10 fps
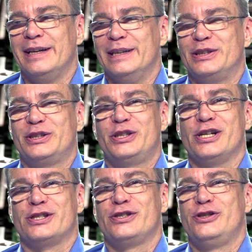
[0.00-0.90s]
It's
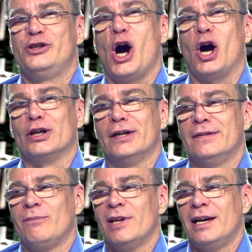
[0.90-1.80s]
just junk.
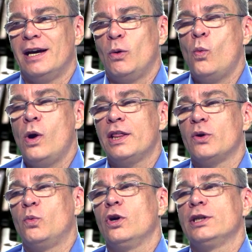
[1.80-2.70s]
One of
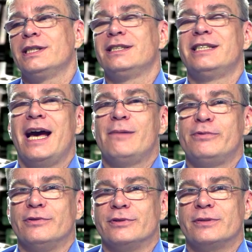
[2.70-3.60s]
the worst
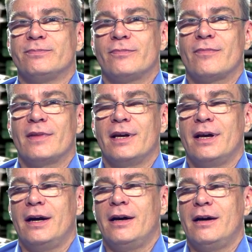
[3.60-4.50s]
examples
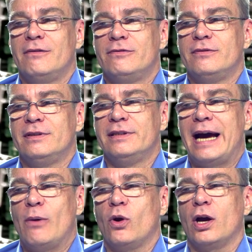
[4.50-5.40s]
of
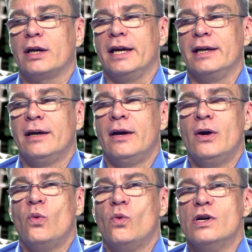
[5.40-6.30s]
networking
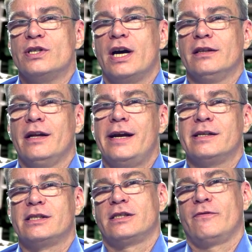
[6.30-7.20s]
was a
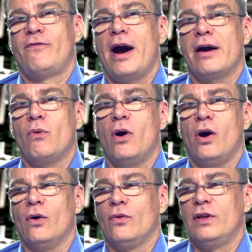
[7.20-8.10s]
Linux
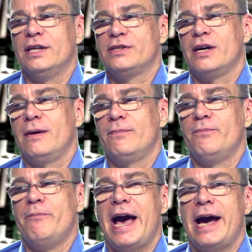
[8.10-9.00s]
firewall that
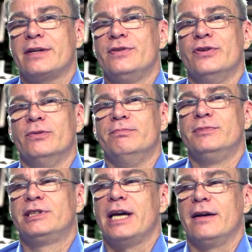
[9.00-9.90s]
some Mac noob
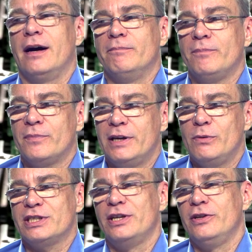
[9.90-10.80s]
set up. He
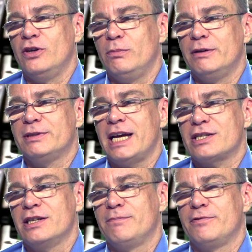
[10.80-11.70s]
wasn't a noob. He was
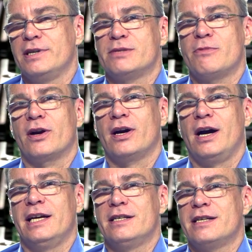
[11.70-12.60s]
actually a pretty smart
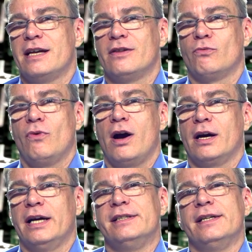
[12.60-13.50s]
guy. He just had the
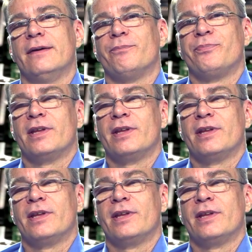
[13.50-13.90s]
wrong idea.